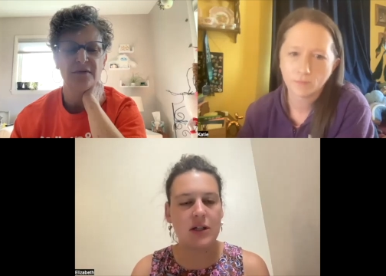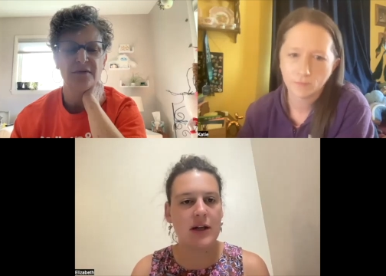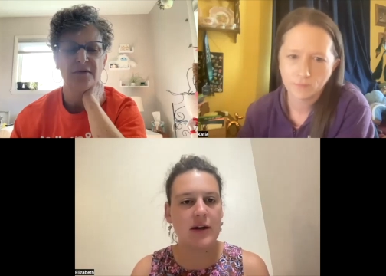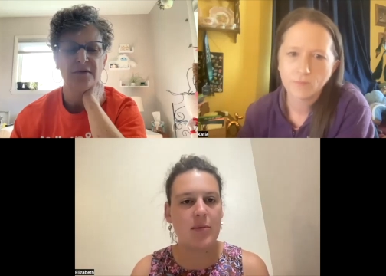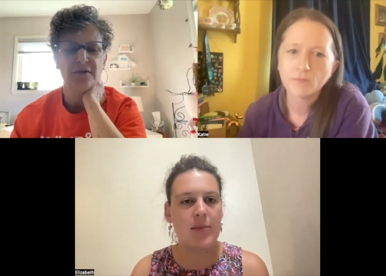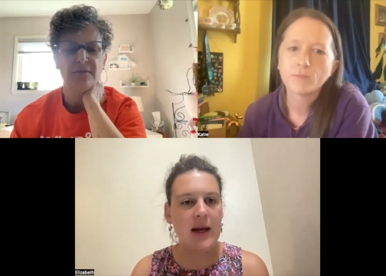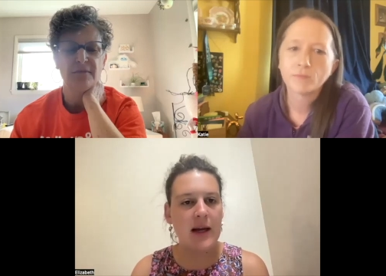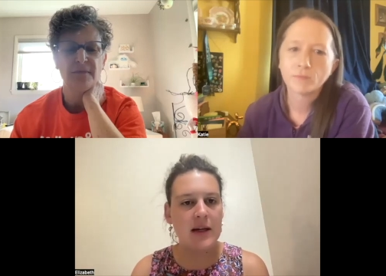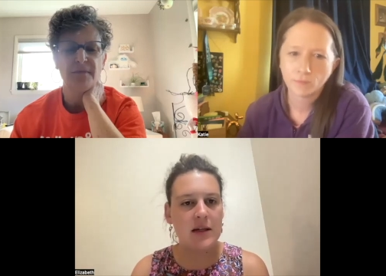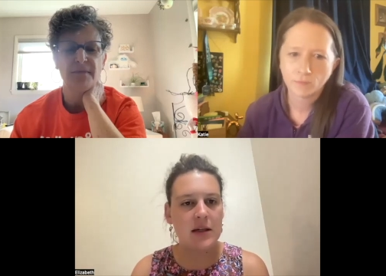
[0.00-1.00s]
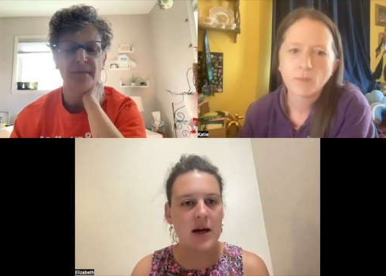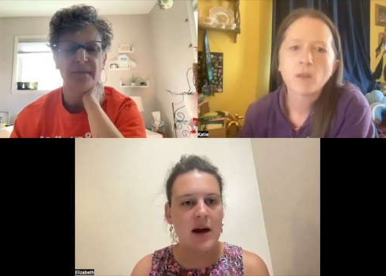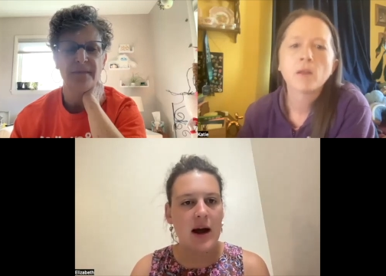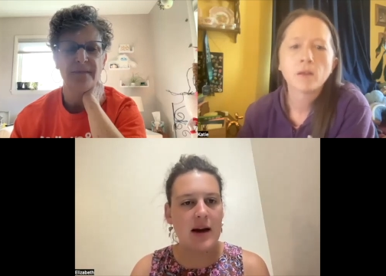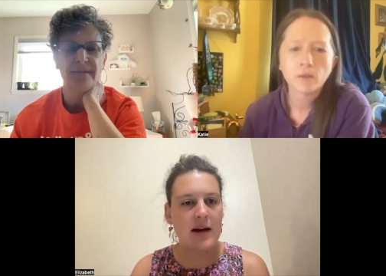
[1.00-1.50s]
Speaker 1: little bit
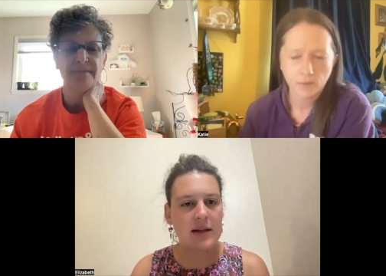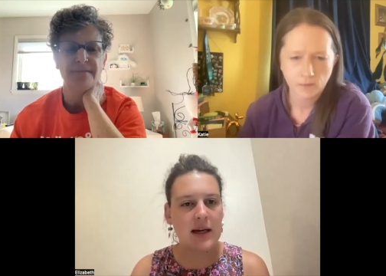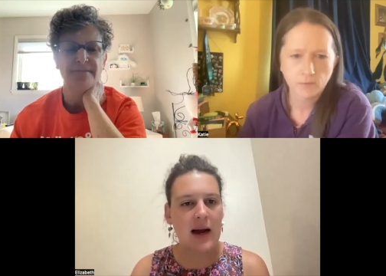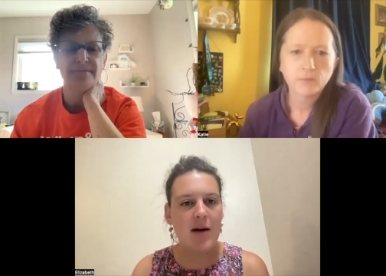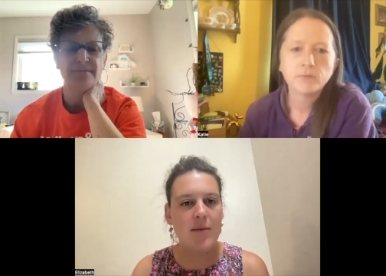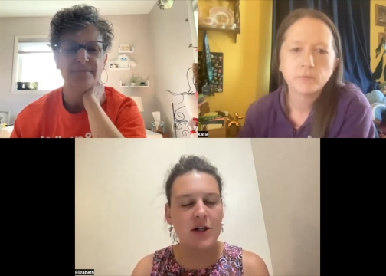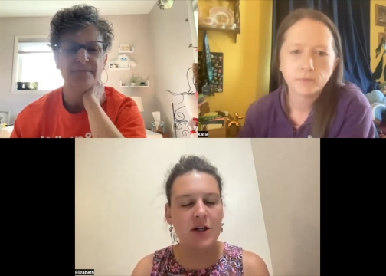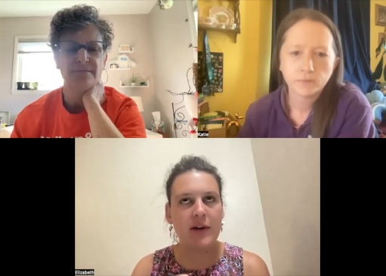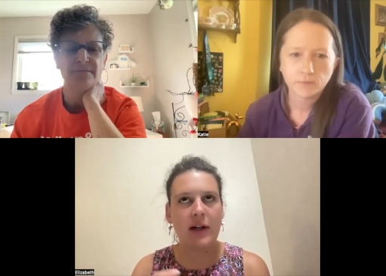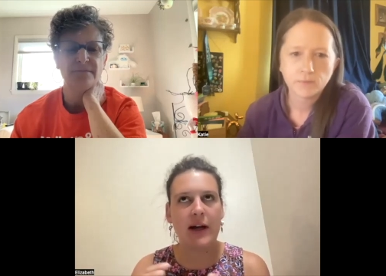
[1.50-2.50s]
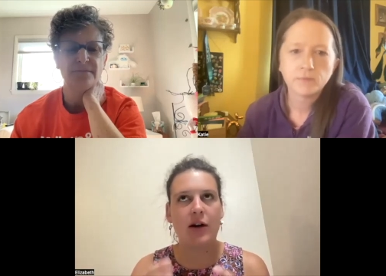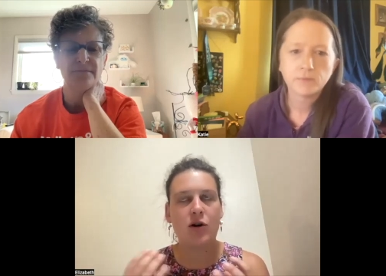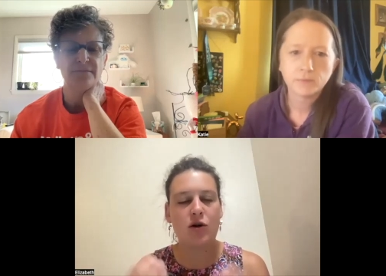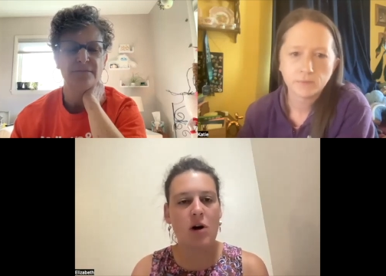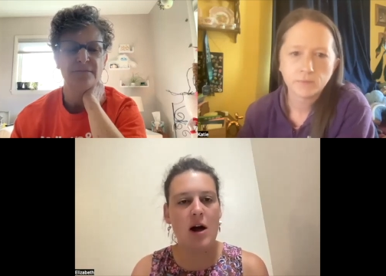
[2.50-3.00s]
and is like how much of a like
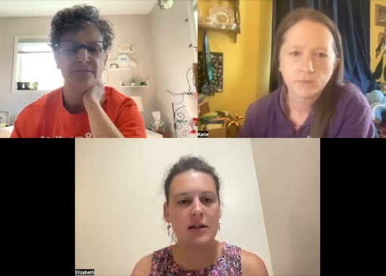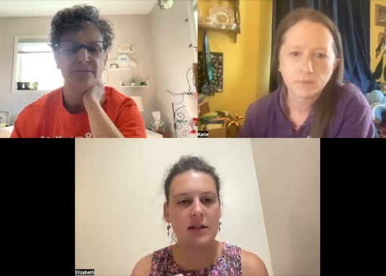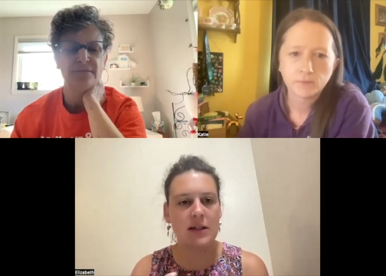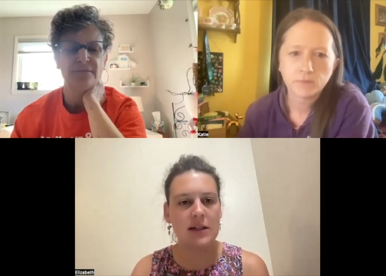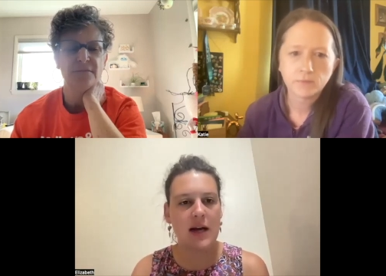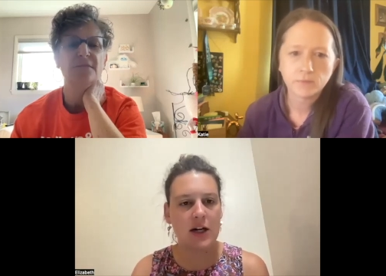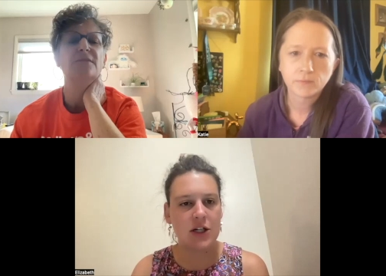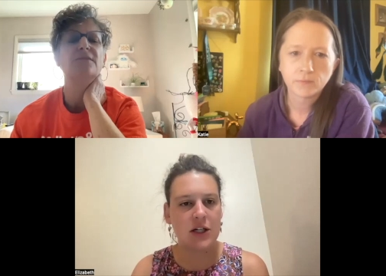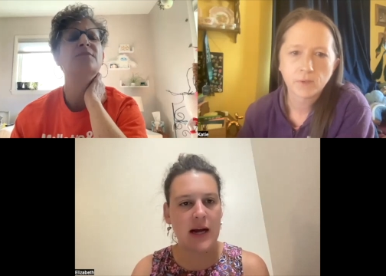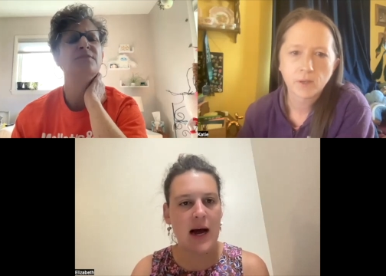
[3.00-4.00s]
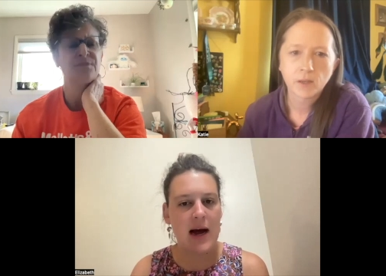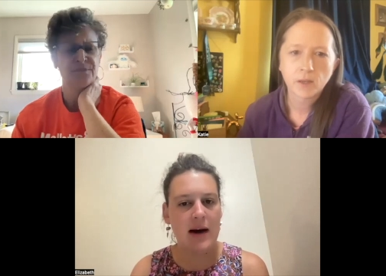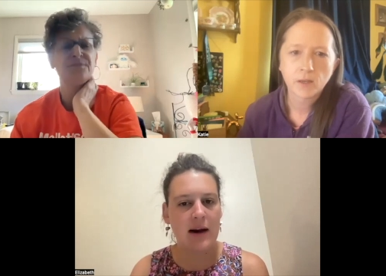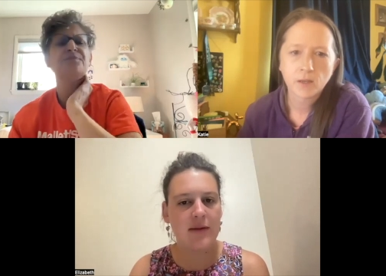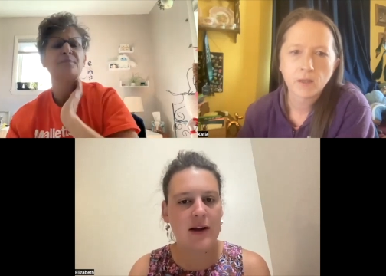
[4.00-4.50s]
crust is actually
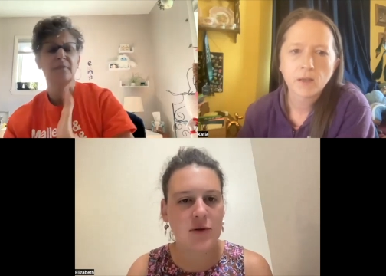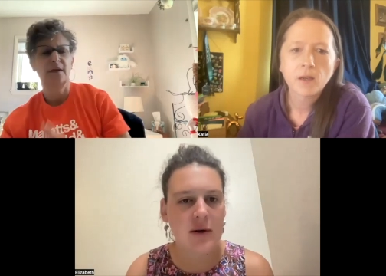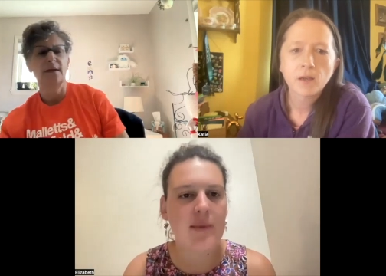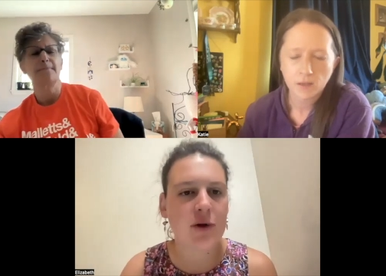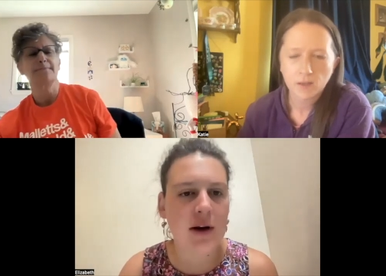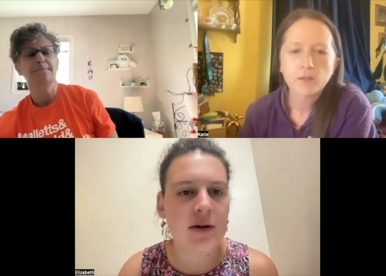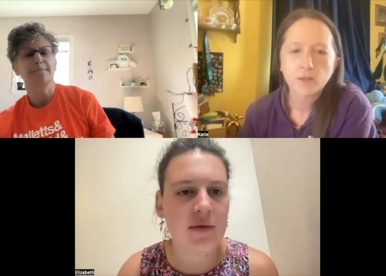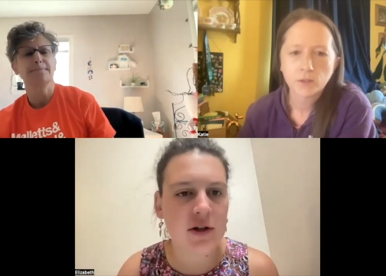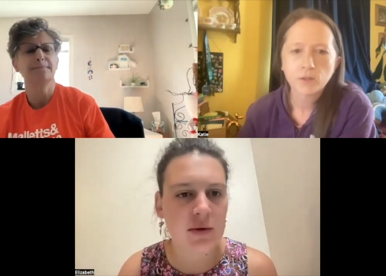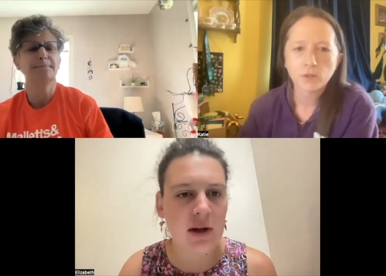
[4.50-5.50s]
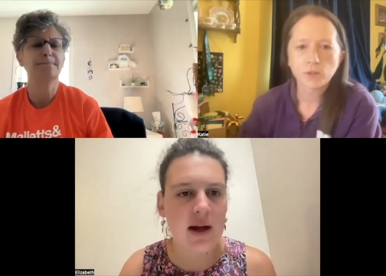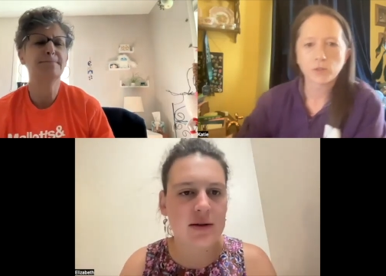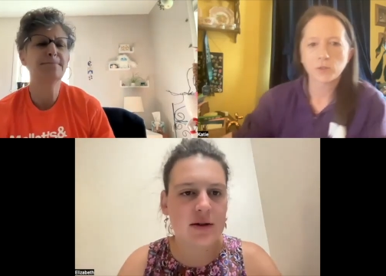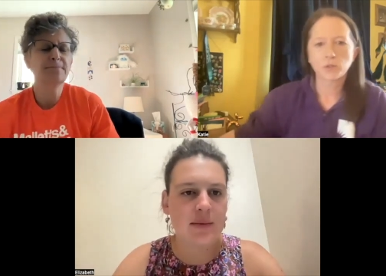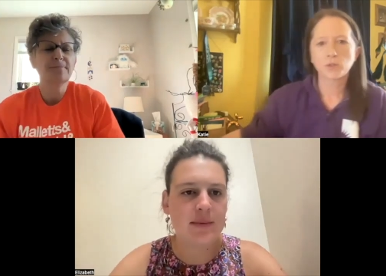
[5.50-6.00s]
on it? That's what I'm trying to
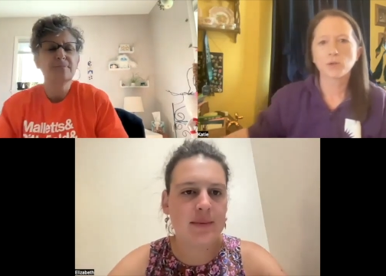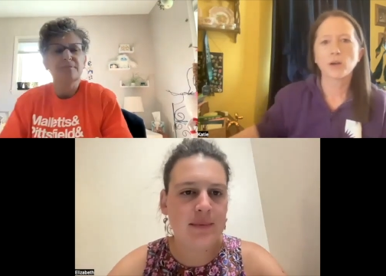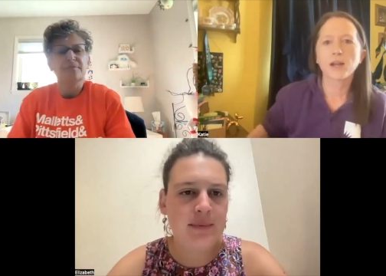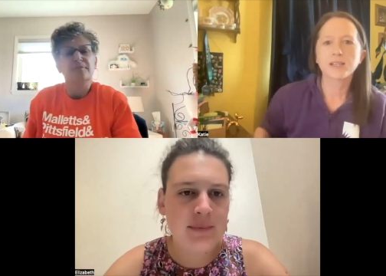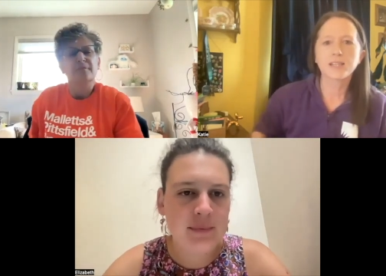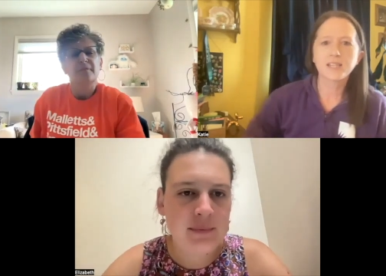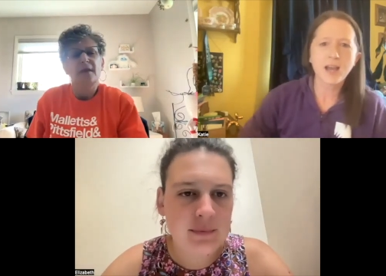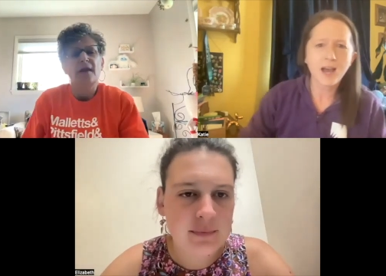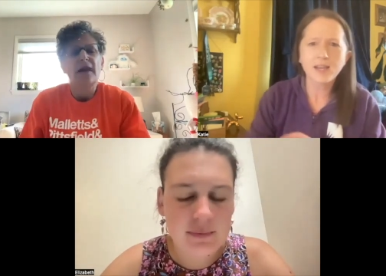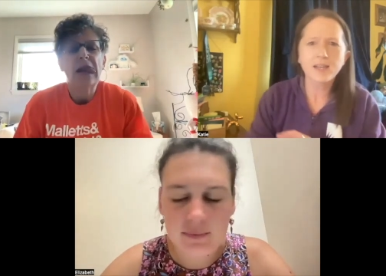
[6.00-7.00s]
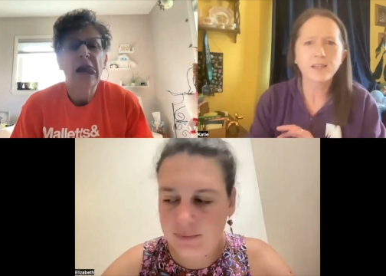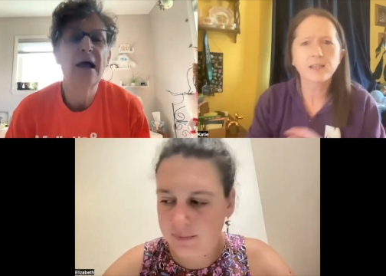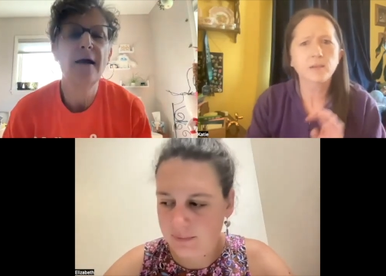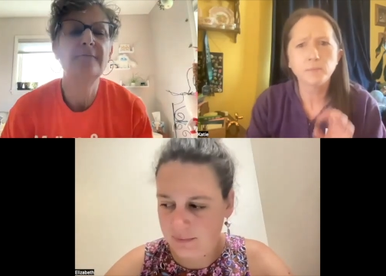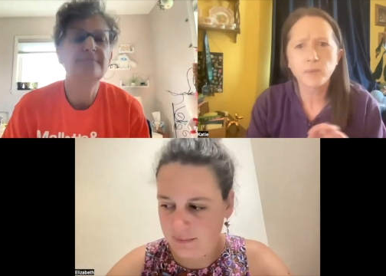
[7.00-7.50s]
visualize.
Speaker 2: Sure, it's not
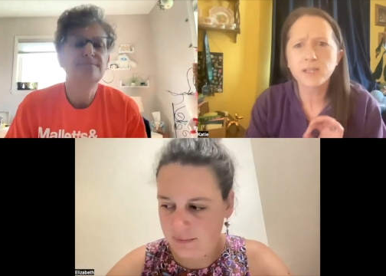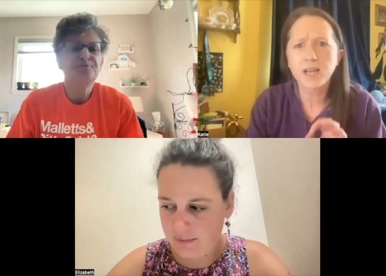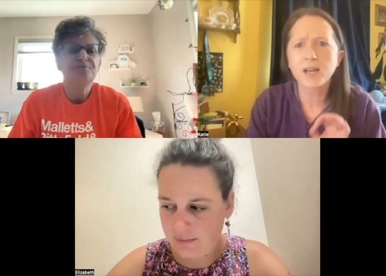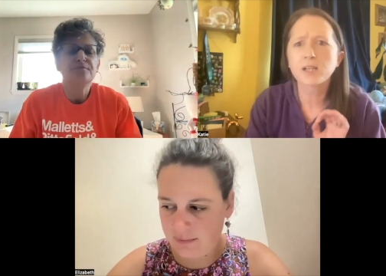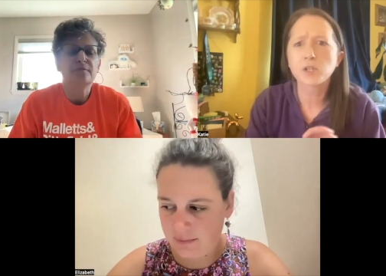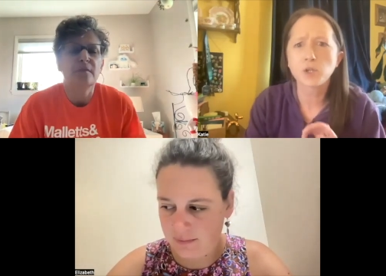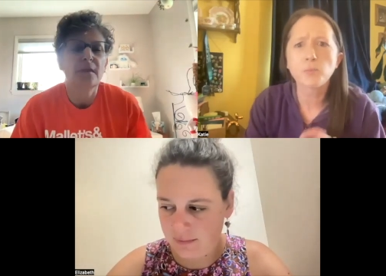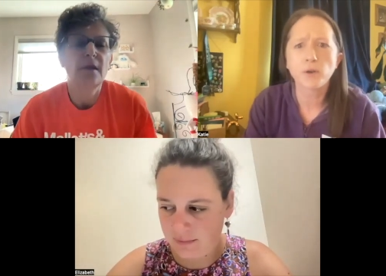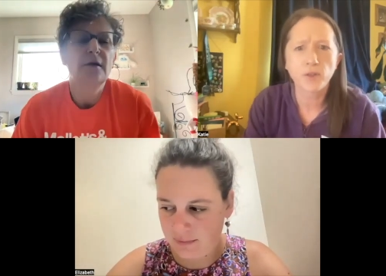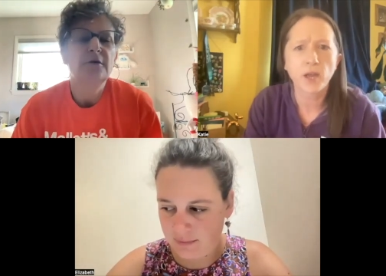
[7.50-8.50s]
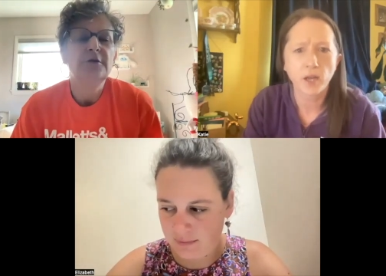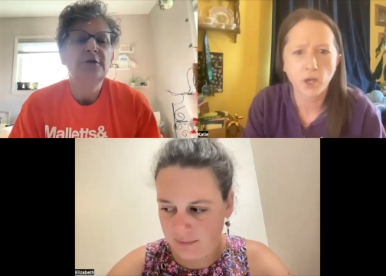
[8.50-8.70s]
like a it's not a super thick